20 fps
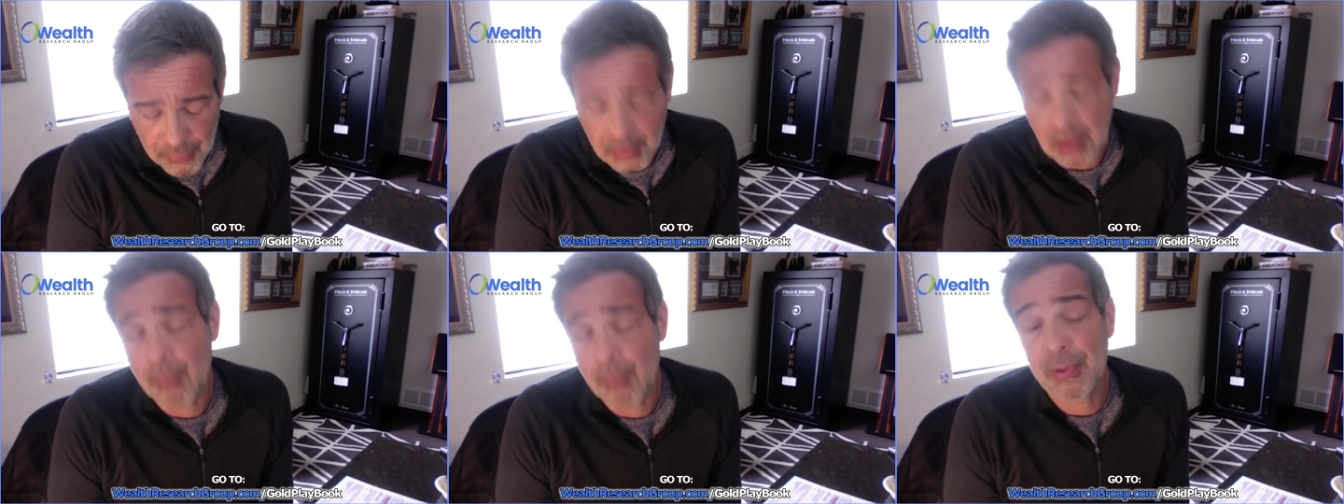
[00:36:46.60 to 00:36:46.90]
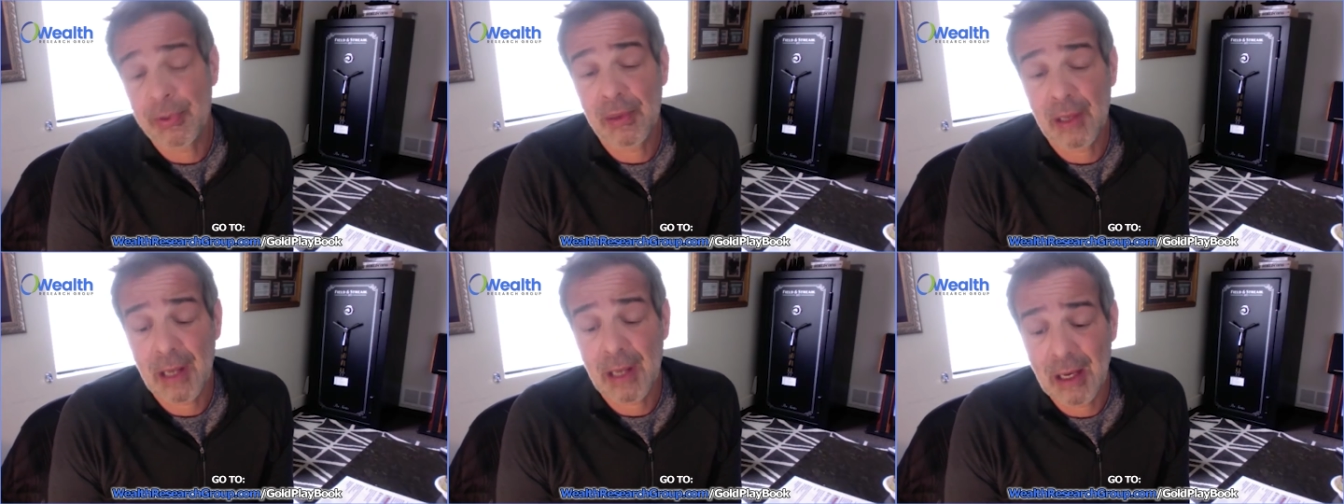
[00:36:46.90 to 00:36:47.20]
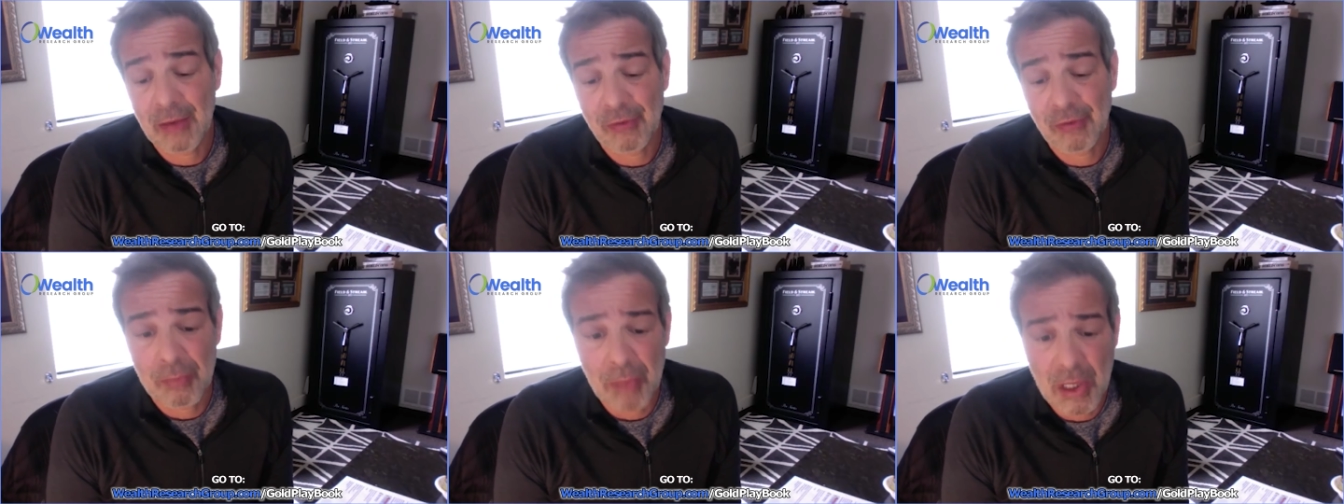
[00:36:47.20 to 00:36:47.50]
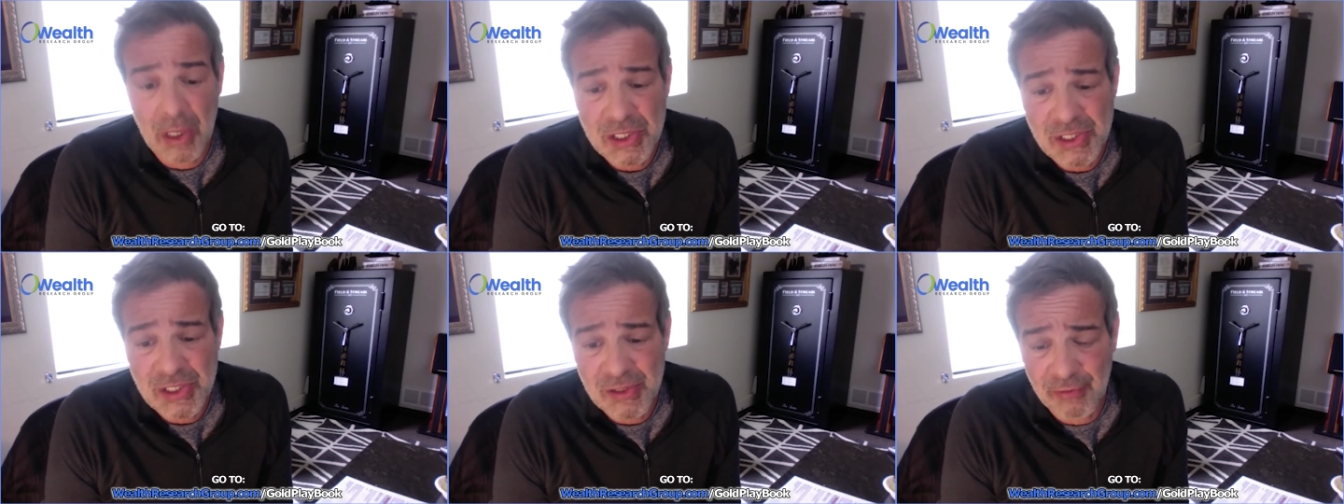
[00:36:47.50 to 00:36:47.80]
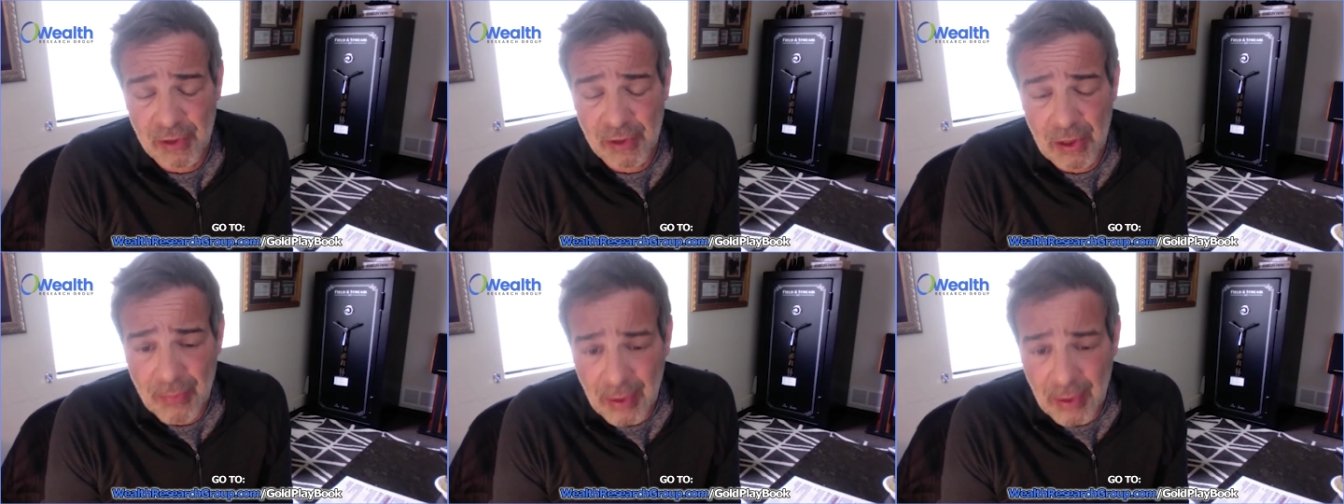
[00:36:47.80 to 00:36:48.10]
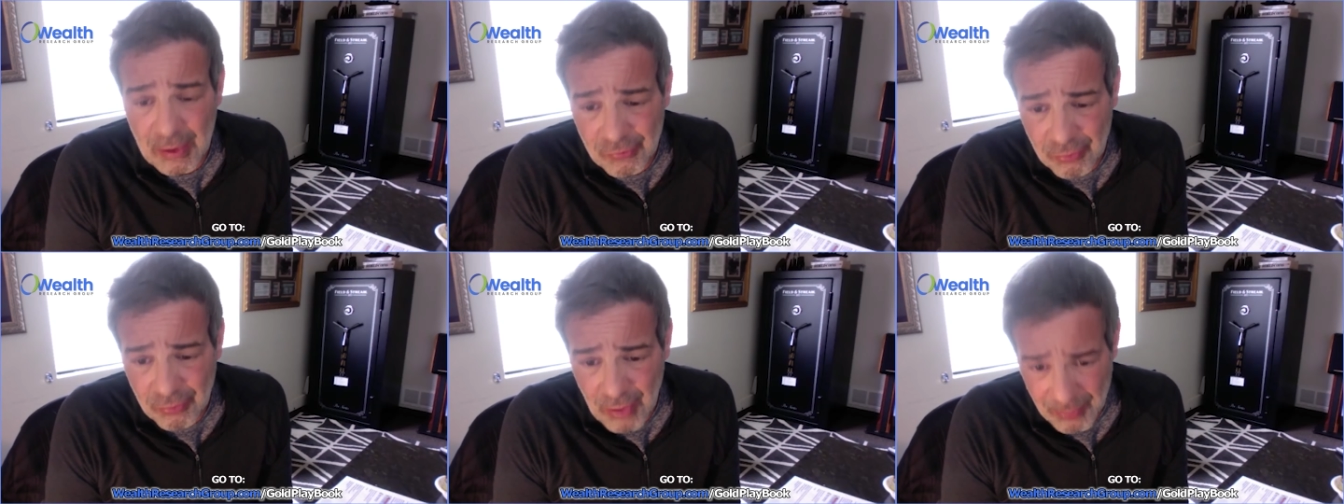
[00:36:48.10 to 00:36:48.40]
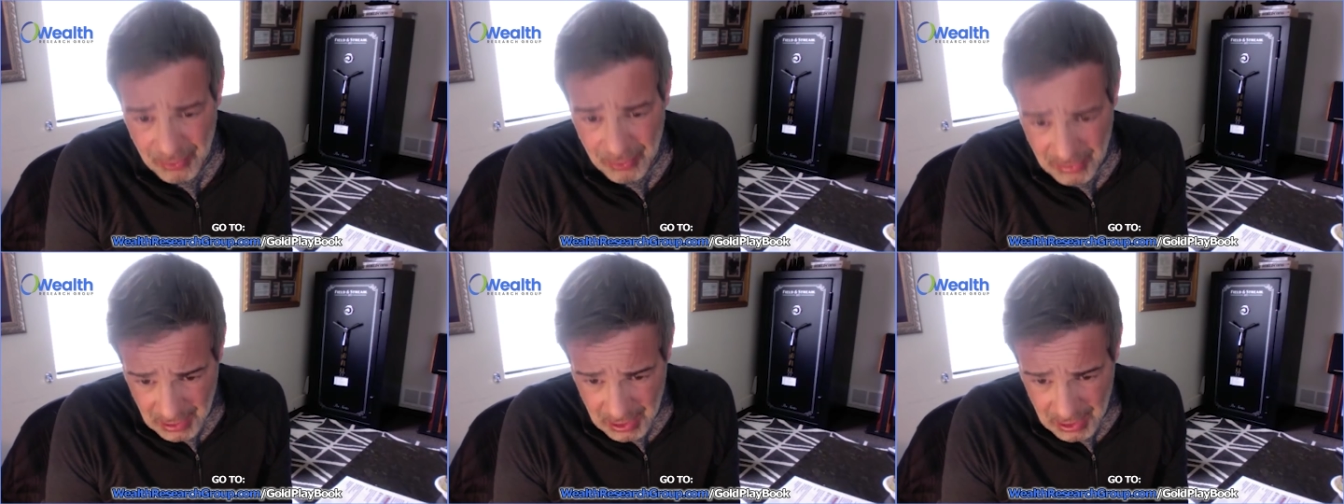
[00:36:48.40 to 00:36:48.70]
with a company that has amongst the very
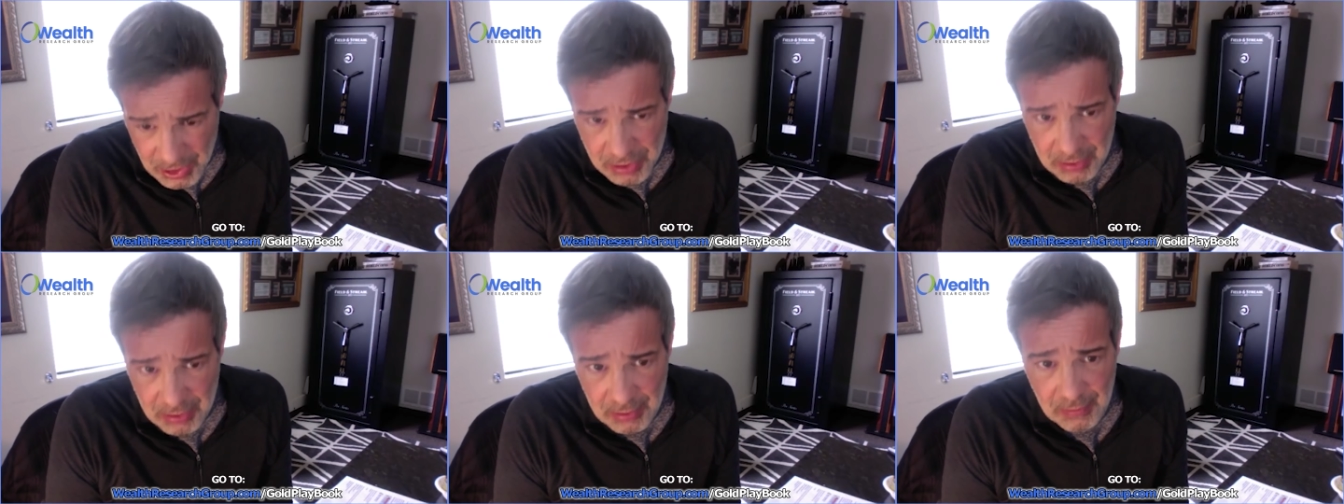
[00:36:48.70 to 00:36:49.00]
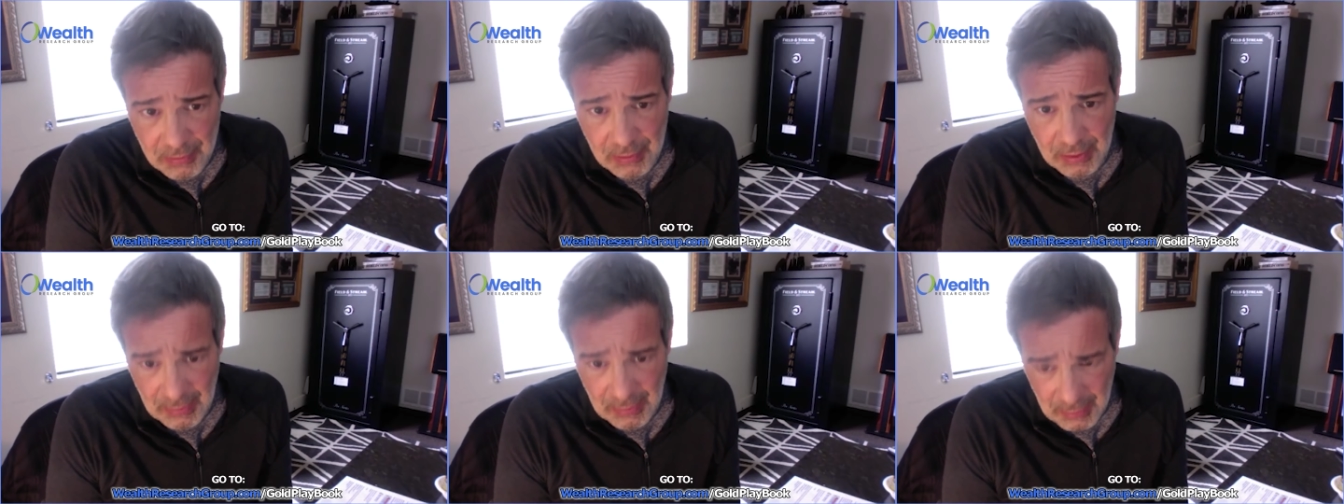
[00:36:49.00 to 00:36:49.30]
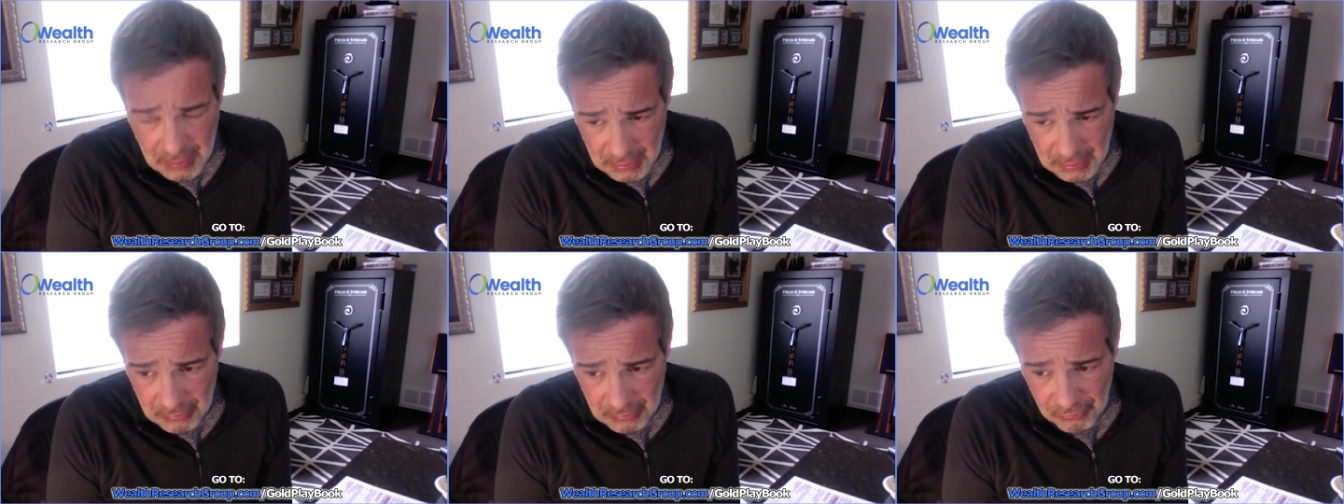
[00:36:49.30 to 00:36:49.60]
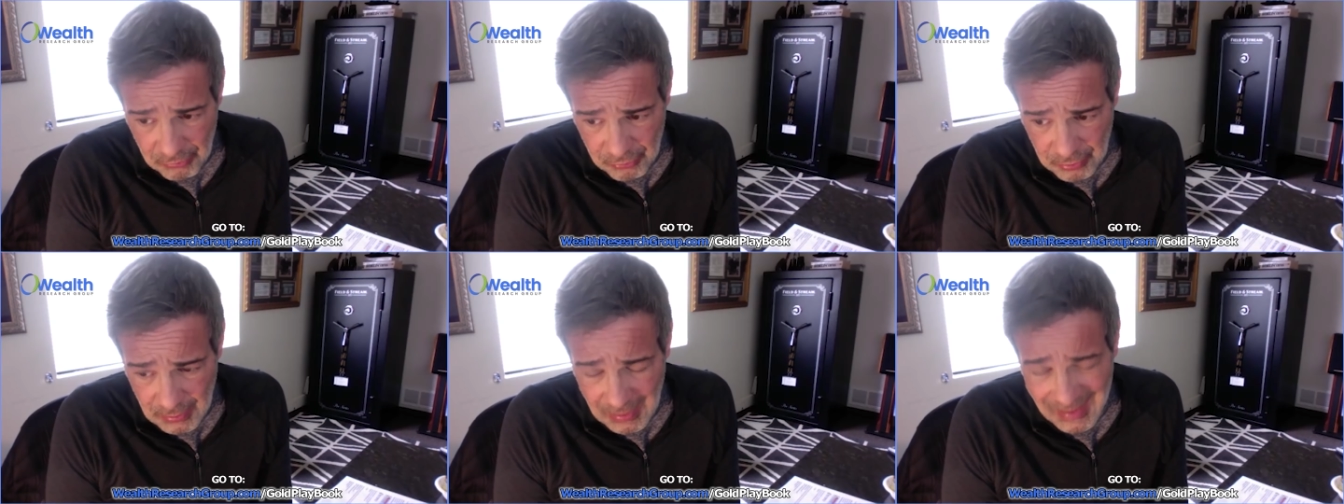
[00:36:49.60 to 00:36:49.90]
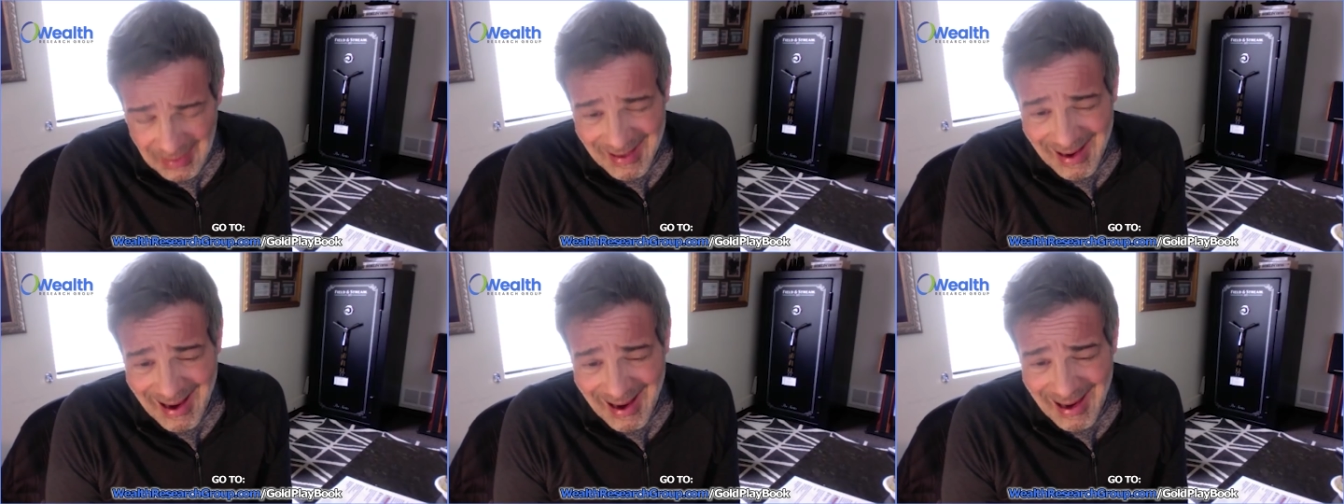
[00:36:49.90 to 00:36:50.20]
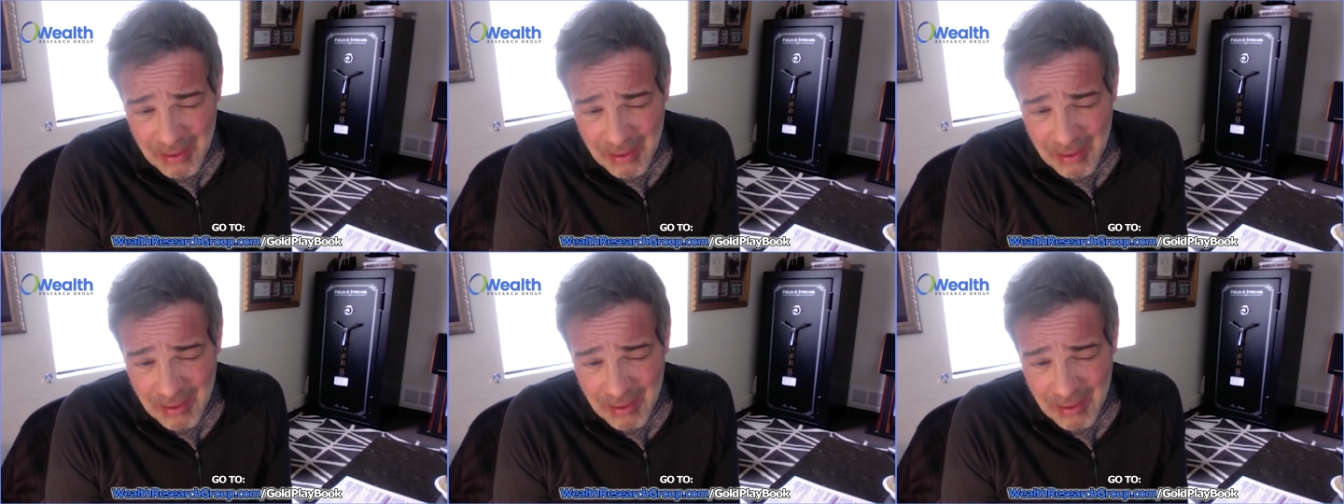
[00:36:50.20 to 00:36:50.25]
best reputation in the industry.